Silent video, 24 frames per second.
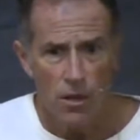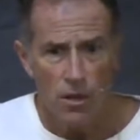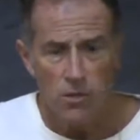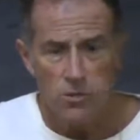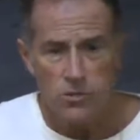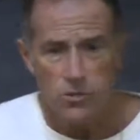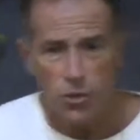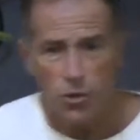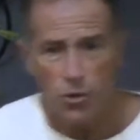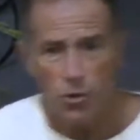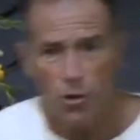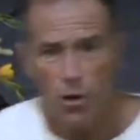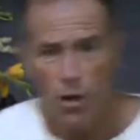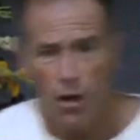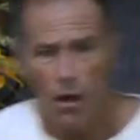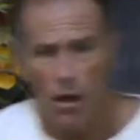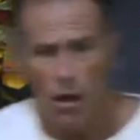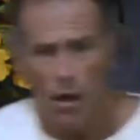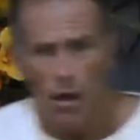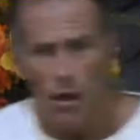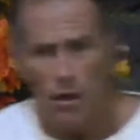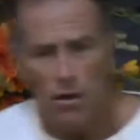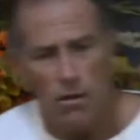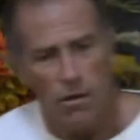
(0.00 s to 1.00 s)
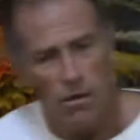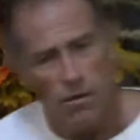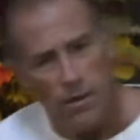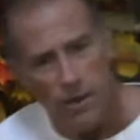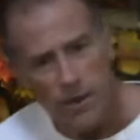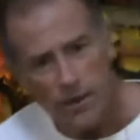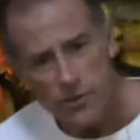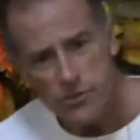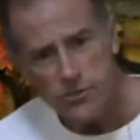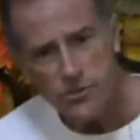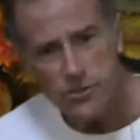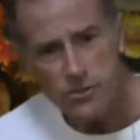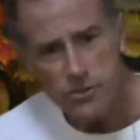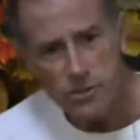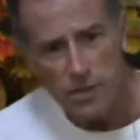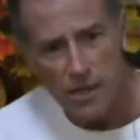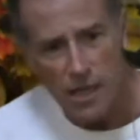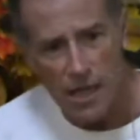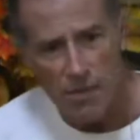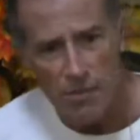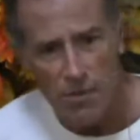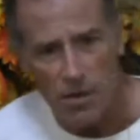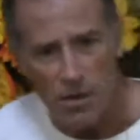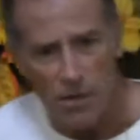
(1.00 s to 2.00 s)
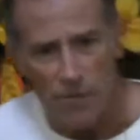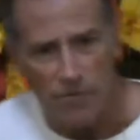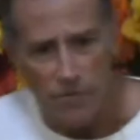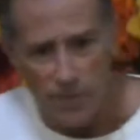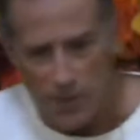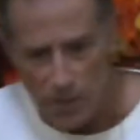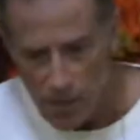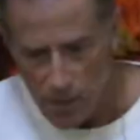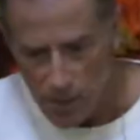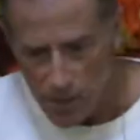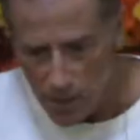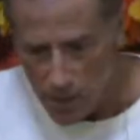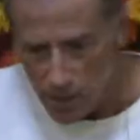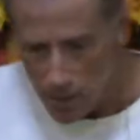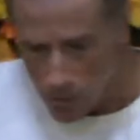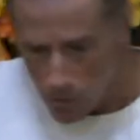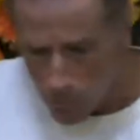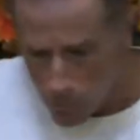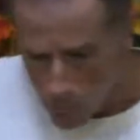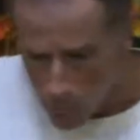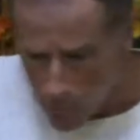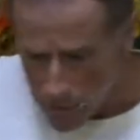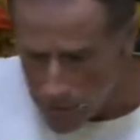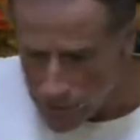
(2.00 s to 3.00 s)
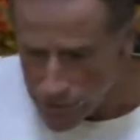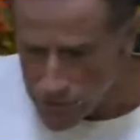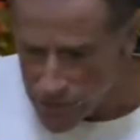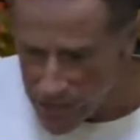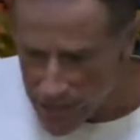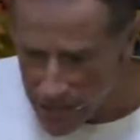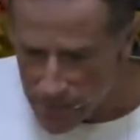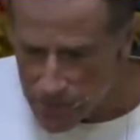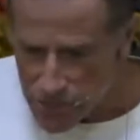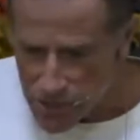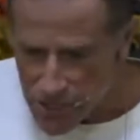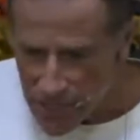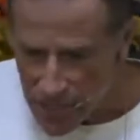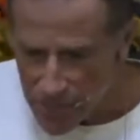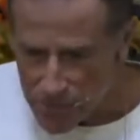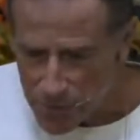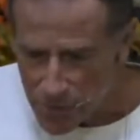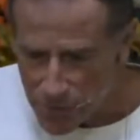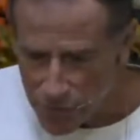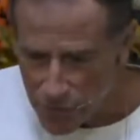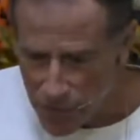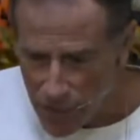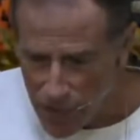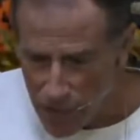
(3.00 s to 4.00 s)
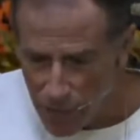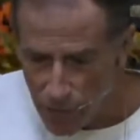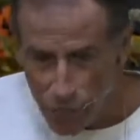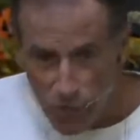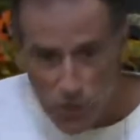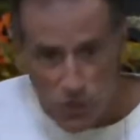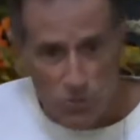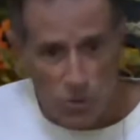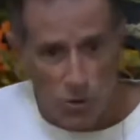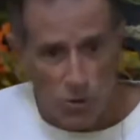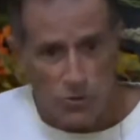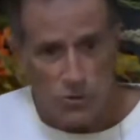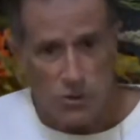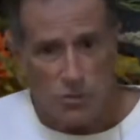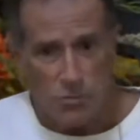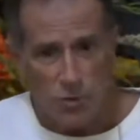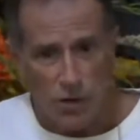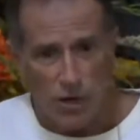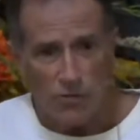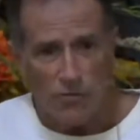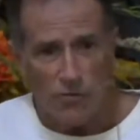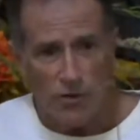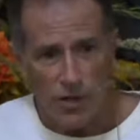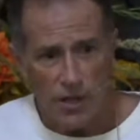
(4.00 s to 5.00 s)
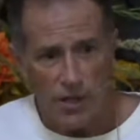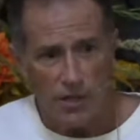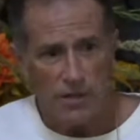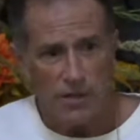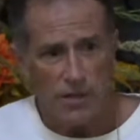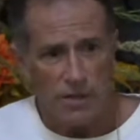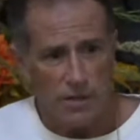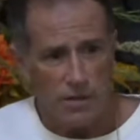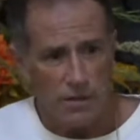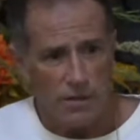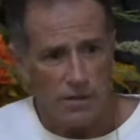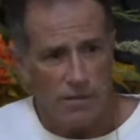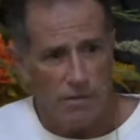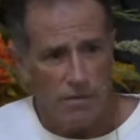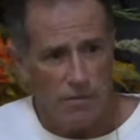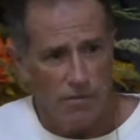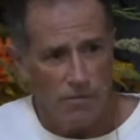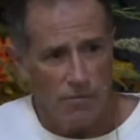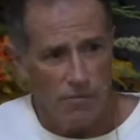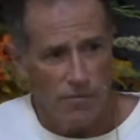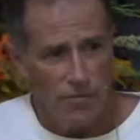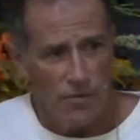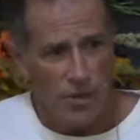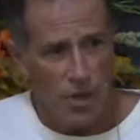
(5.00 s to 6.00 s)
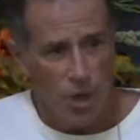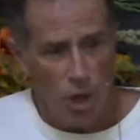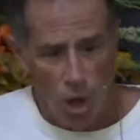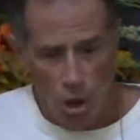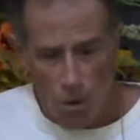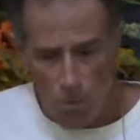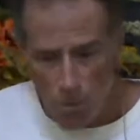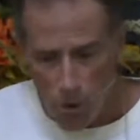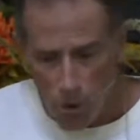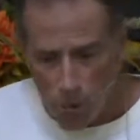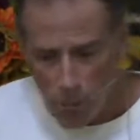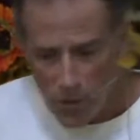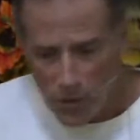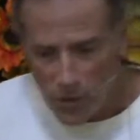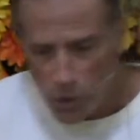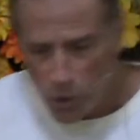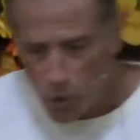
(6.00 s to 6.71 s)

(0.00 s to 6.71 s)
So here's the dilemma. In James chapter 5, we're supposed to pray for healing. But we